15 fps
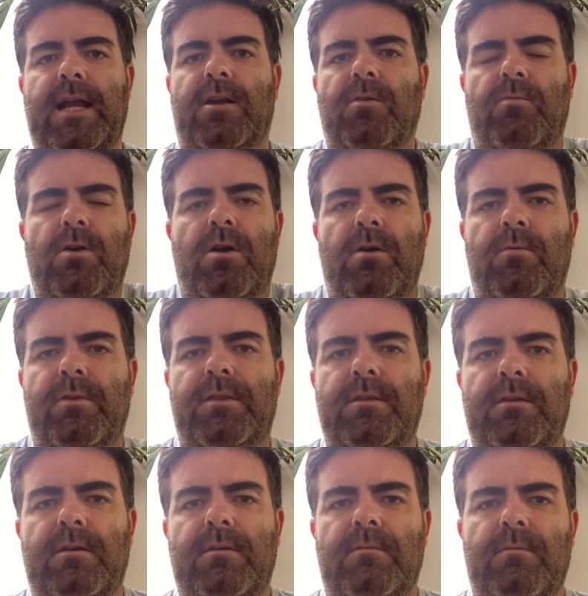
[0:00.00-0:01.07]
go wrong with
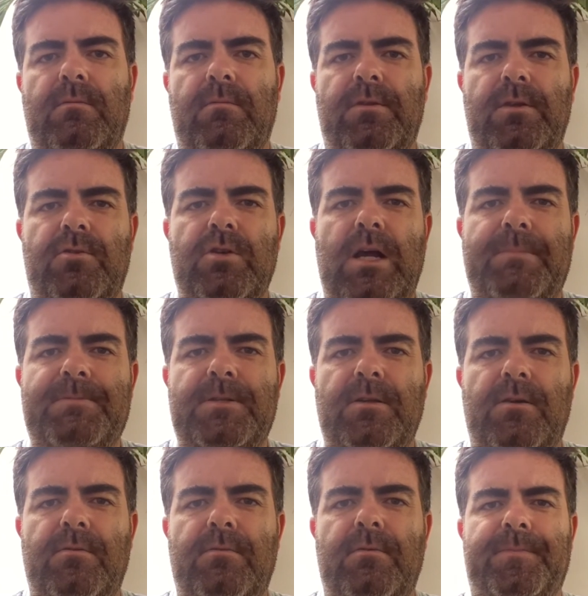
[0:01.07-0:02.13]
a drop
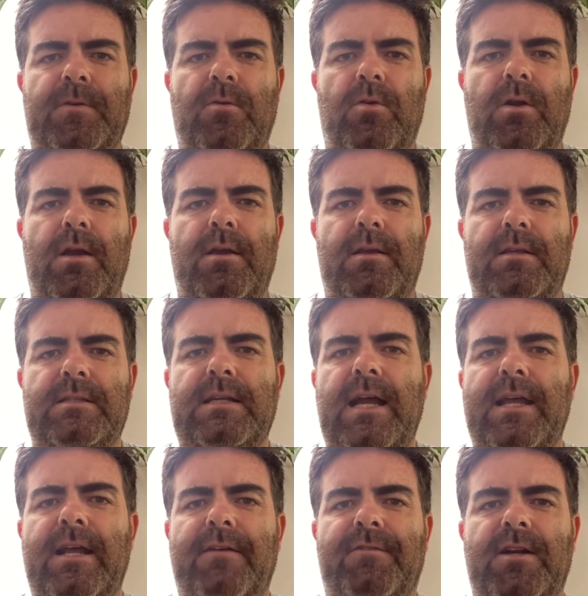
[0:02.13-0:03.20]
zone or a
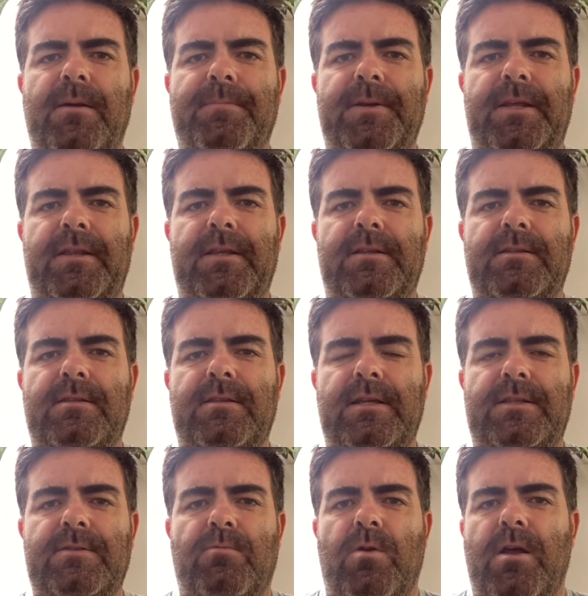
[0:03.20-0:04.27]
skydive company
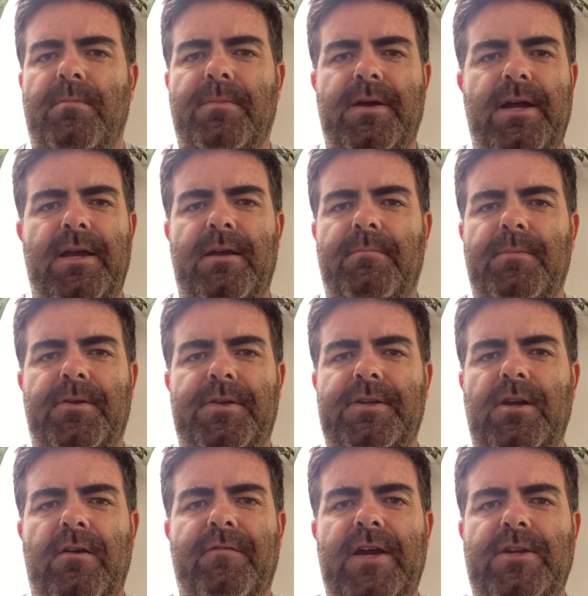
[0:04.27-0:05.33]
that's run by
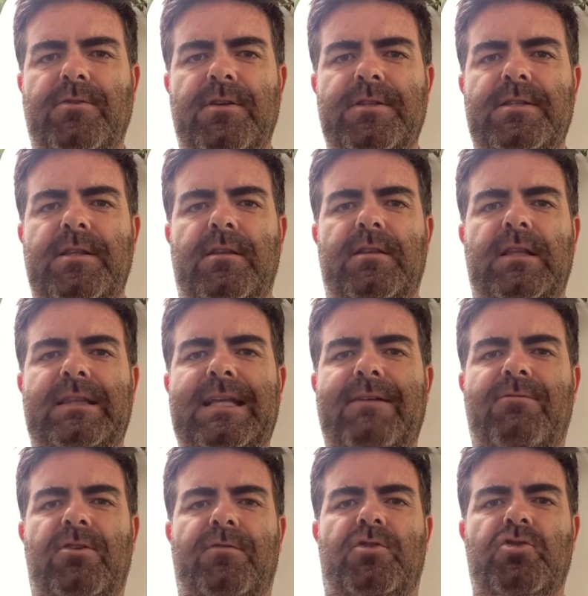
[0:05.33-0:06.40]
military veterans. The
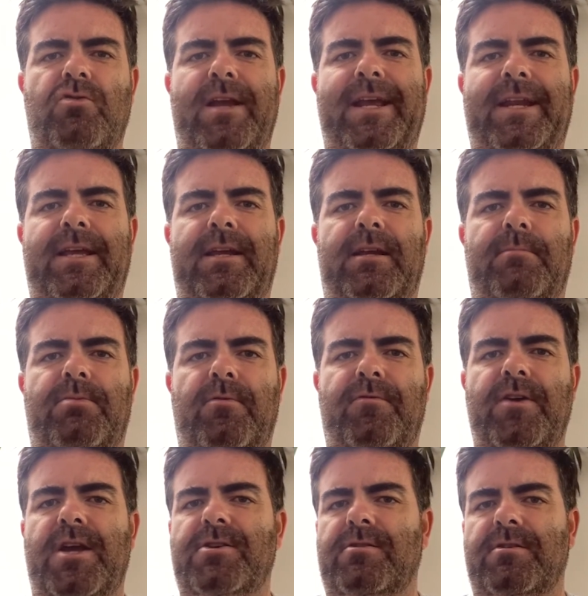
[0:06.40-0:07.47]
level of training and
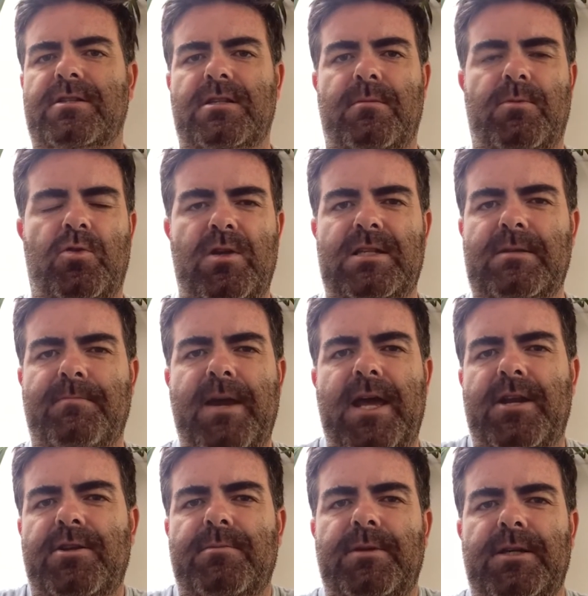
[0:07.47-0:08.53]
professionalism and risk
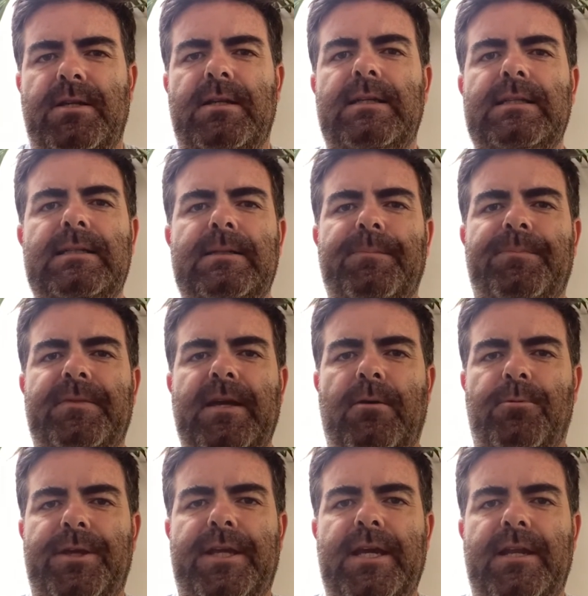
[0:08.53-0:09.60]
management
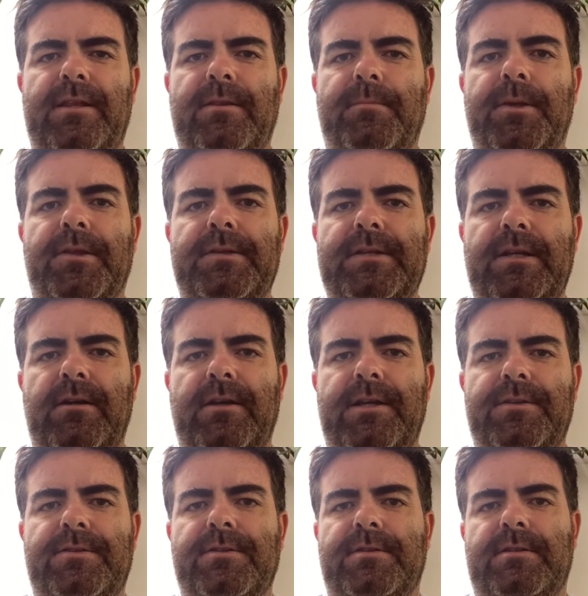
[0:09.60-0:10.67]
that we get in the
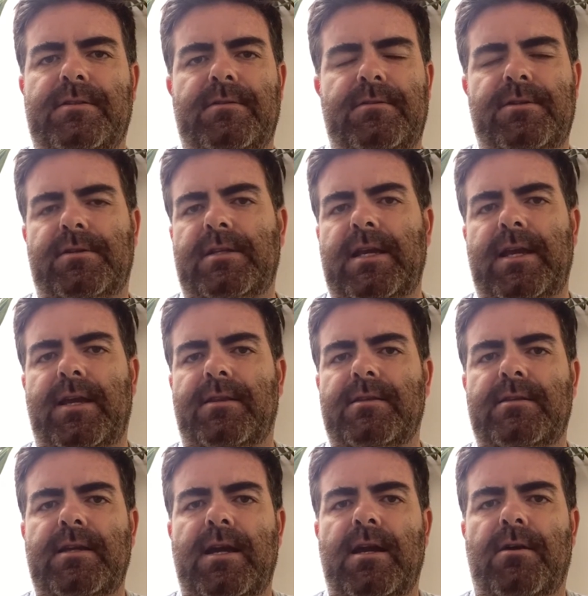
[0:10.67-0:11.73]
military is just
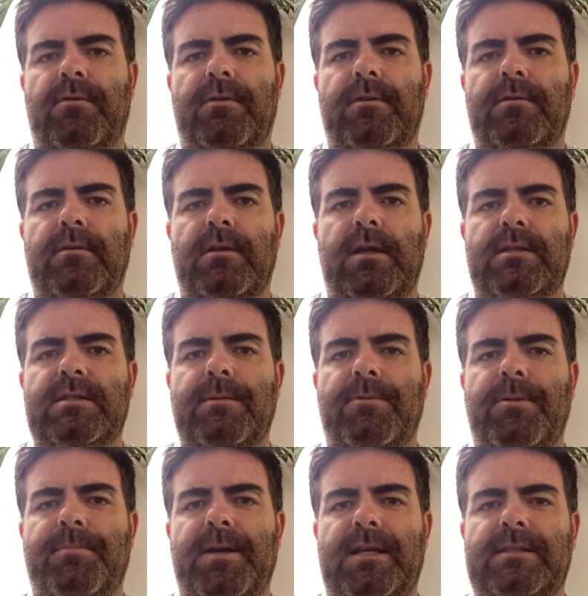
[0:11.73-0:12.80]
hands down
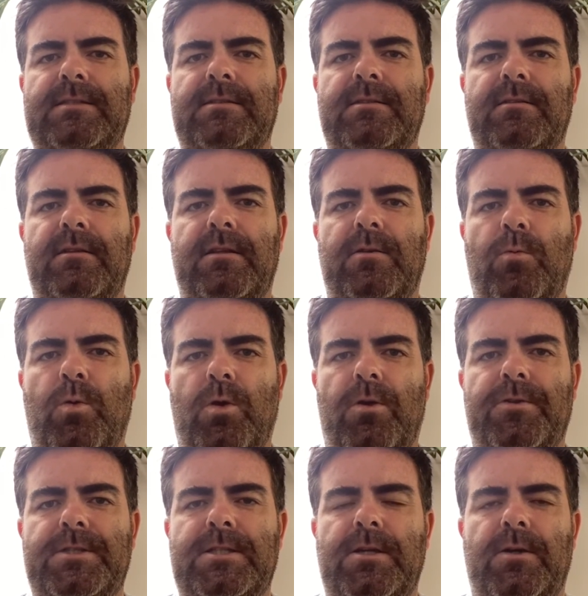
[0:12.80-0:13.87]
some of the best in the
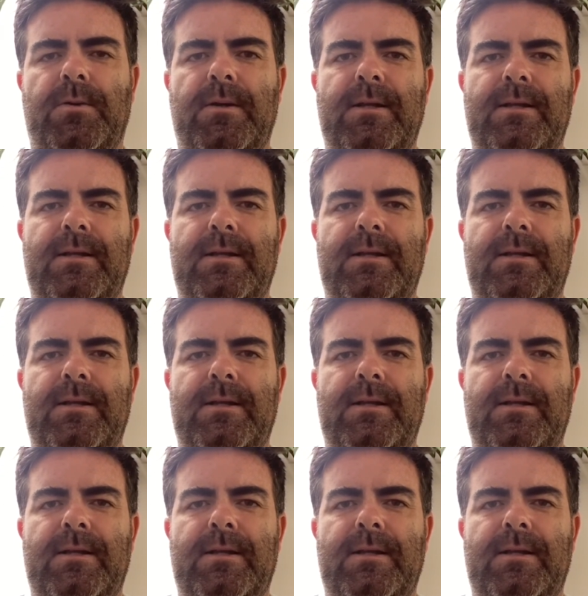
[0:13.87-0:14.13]
world. So